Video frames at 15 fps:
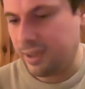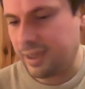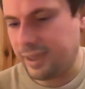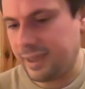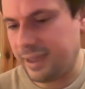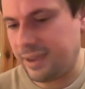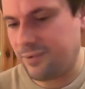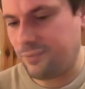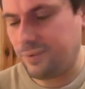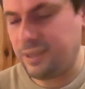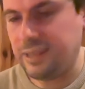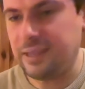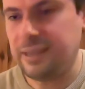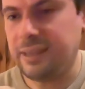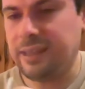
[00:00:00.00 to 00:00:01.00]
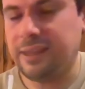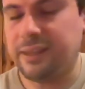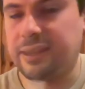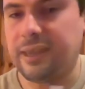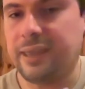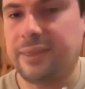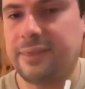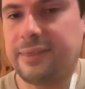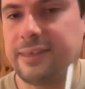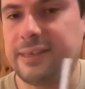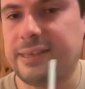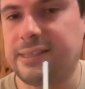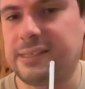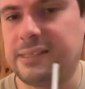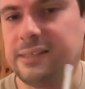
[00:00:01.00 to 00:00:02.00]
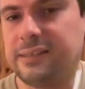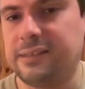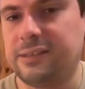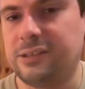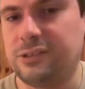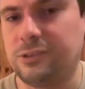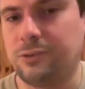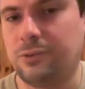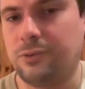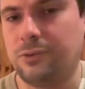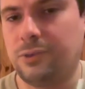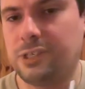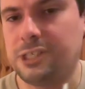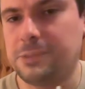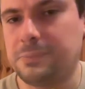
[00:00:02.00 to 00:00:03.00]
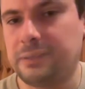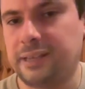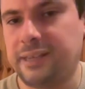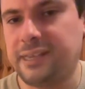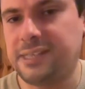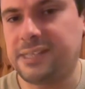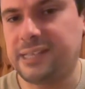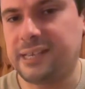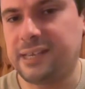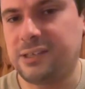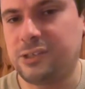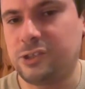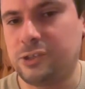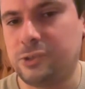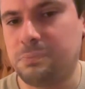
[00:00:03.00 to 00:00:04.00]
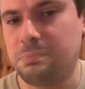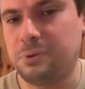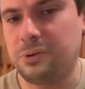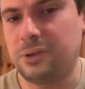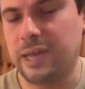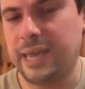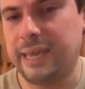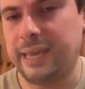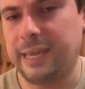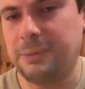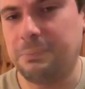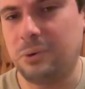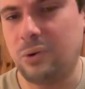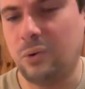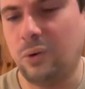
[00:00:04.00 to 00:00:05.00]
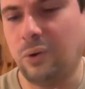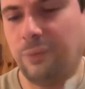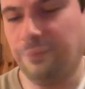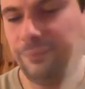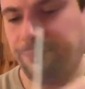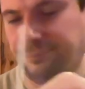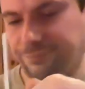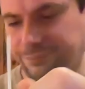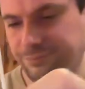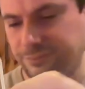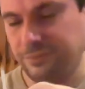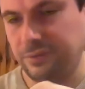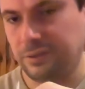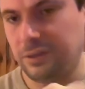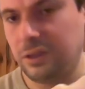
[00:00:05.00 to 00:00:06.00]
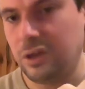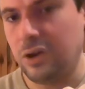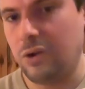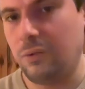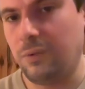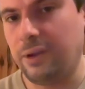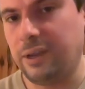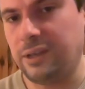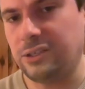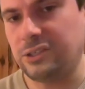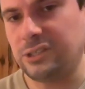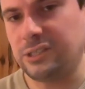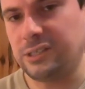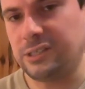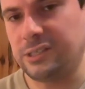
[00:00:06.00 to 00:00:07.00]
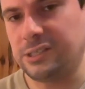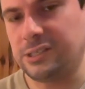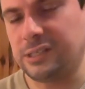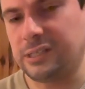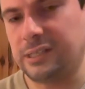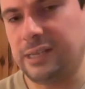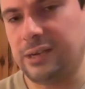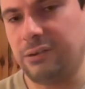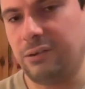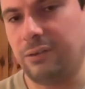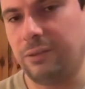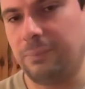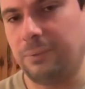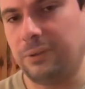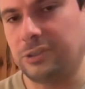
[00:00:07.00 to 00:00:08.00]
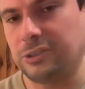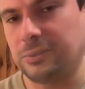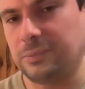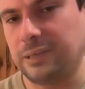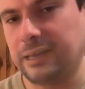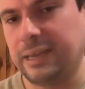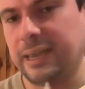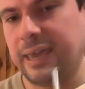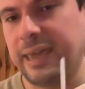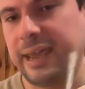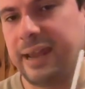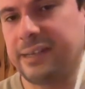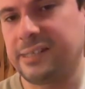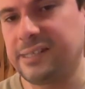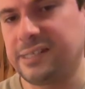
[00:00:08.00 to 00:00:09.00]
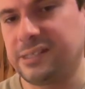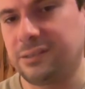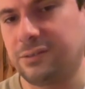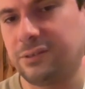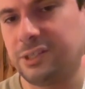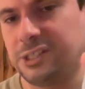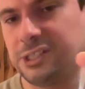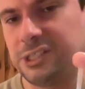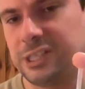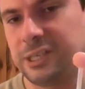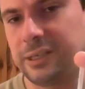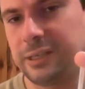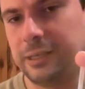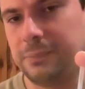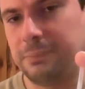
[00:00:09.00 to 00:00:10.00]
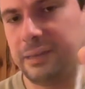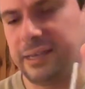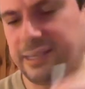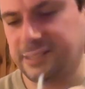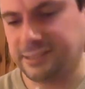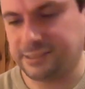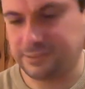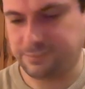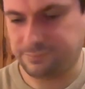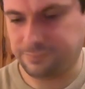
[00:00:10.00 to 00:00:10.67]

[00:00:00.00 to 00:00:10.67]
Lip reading: And we get this little display stand to put Headpool on, which is clear on the bottom there, and it's just on a circular base.